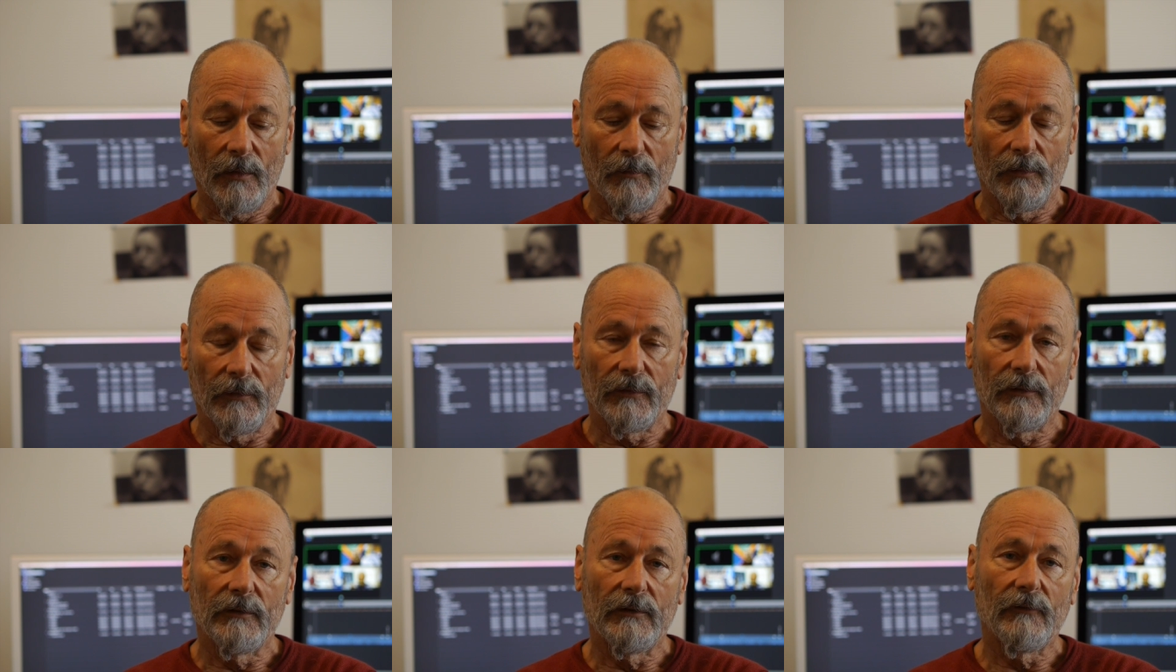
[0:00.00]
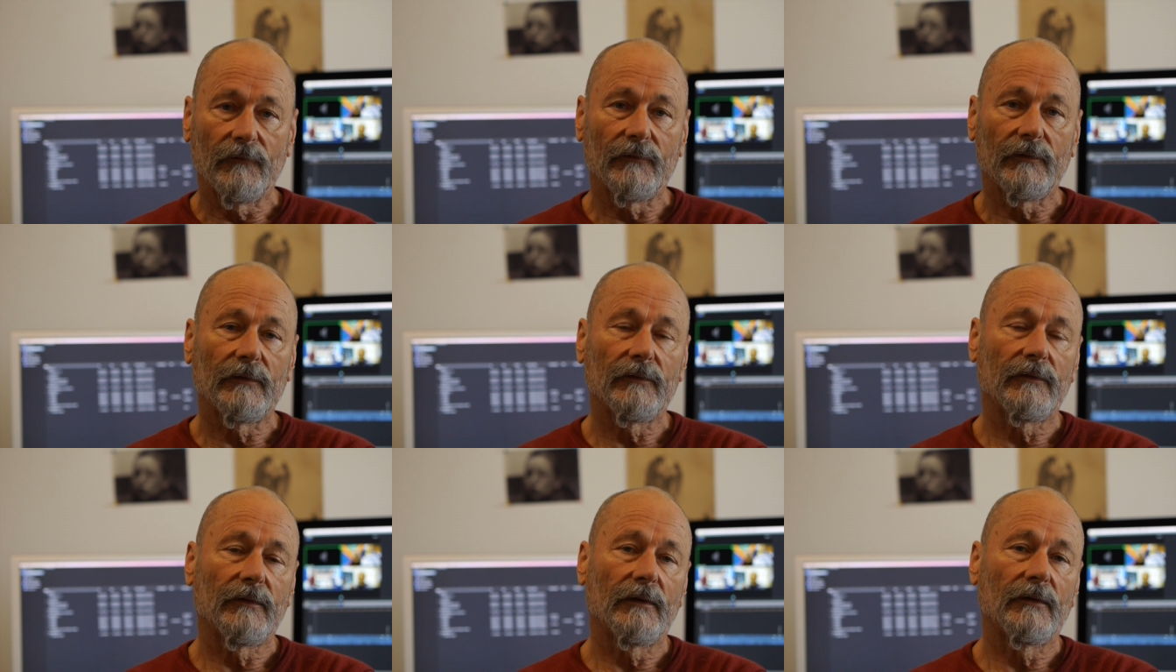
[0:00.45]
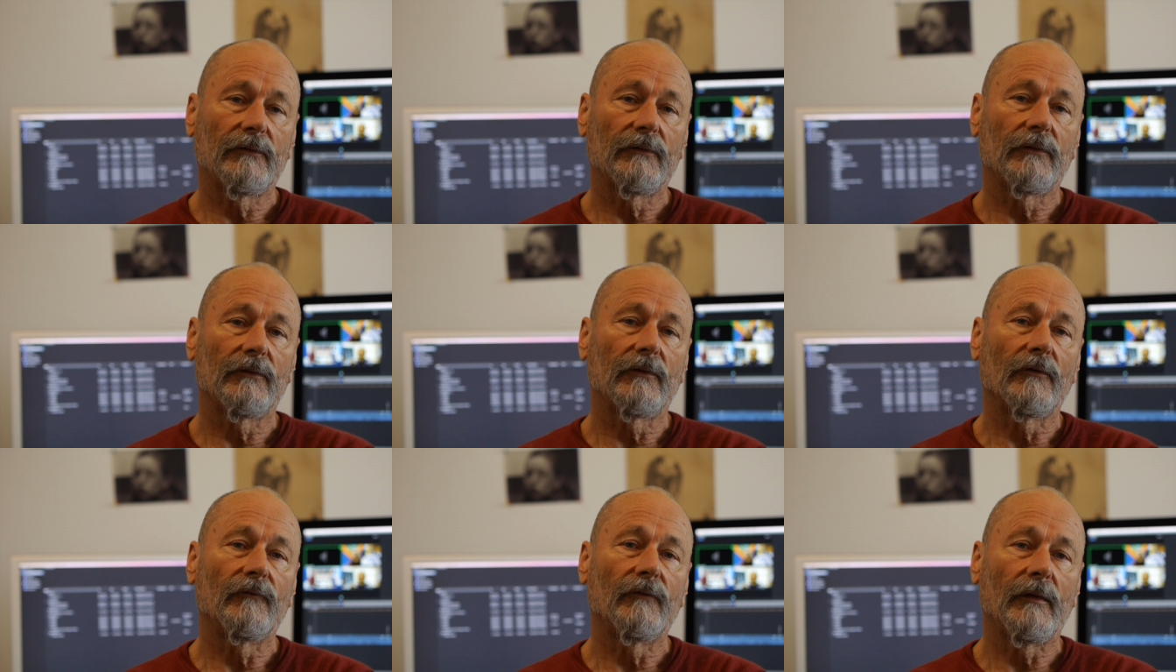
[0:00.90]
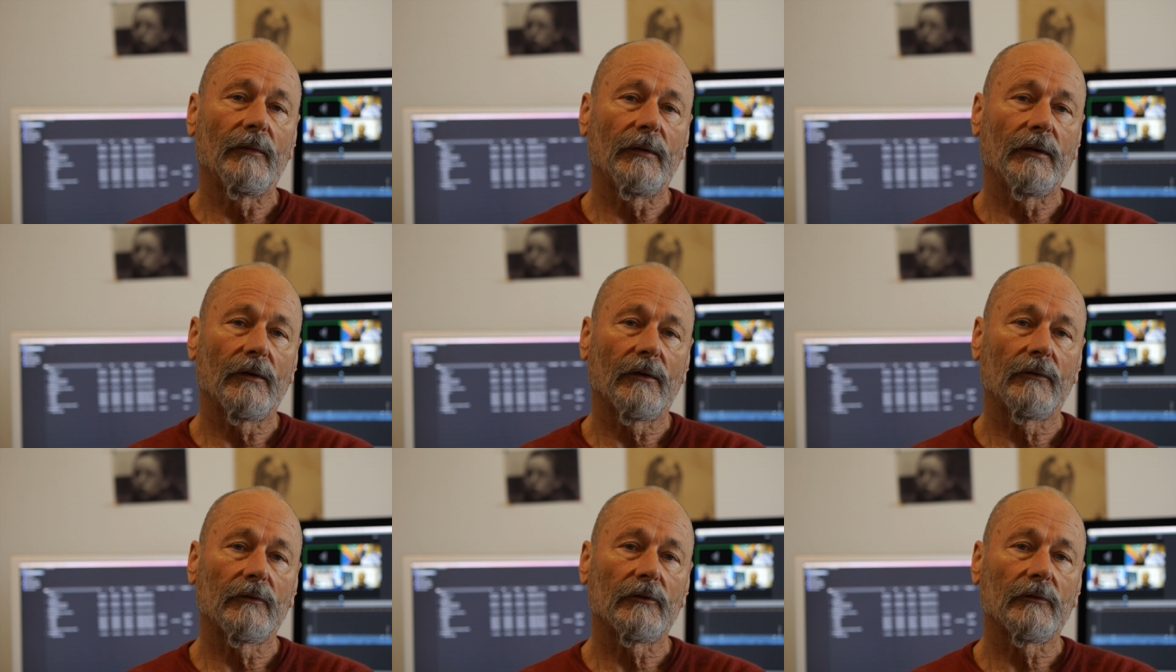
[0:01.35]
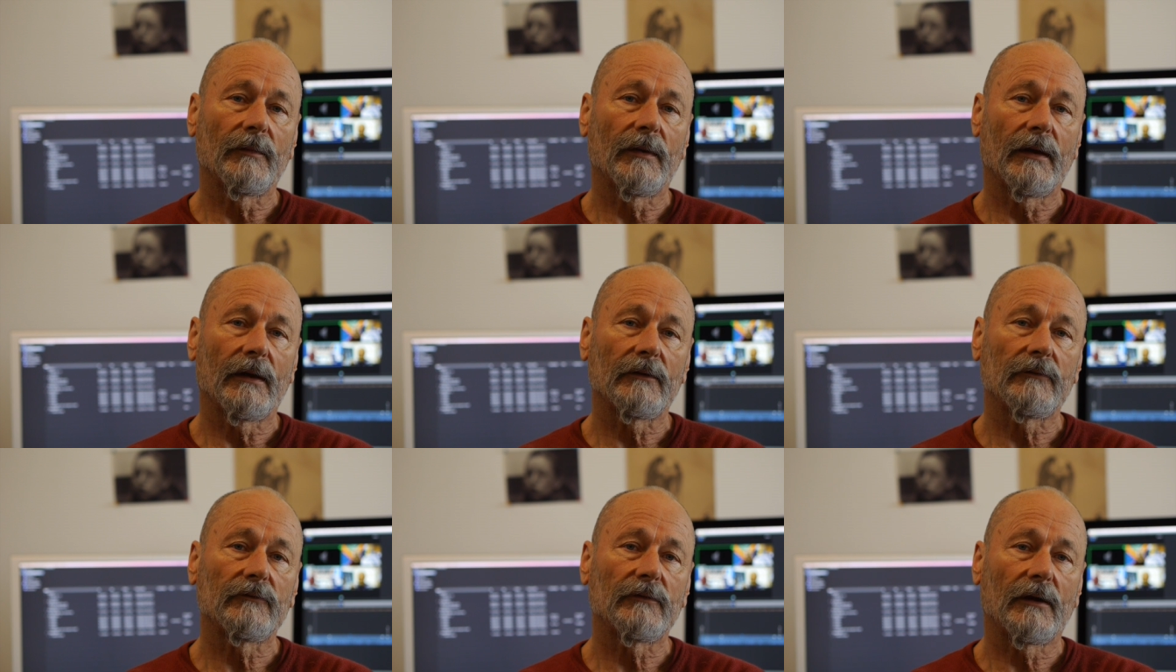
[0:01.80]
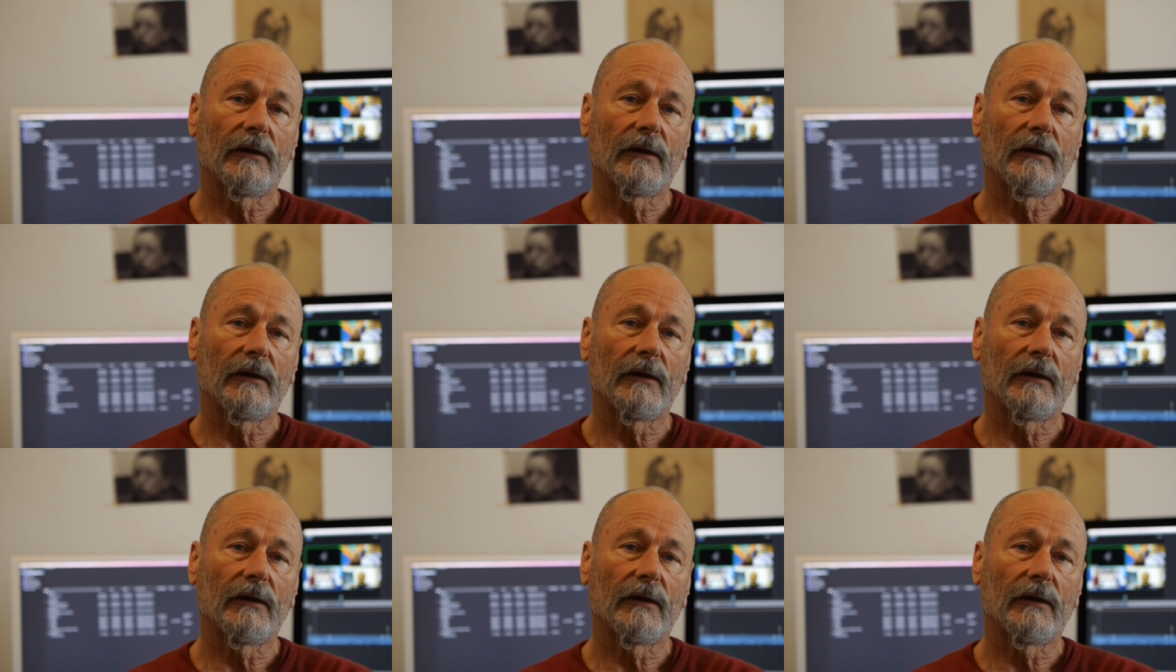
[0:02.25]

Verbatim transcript: But the difference is that the Vimeo on demand